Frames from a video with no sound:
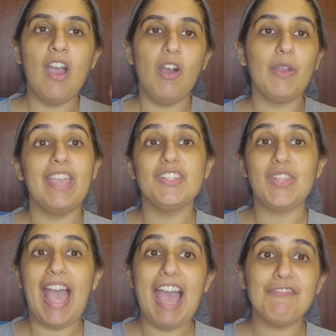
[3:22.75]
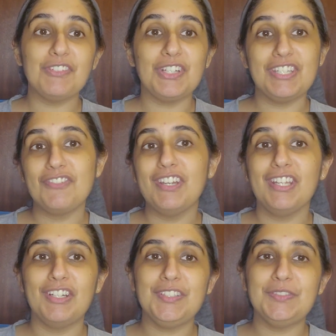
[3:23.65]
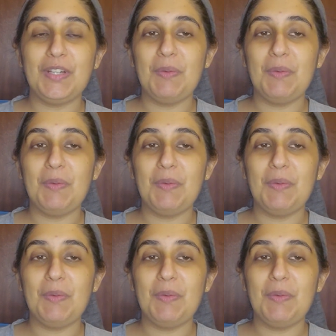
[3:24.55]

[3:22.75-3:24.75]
okay, so after a string of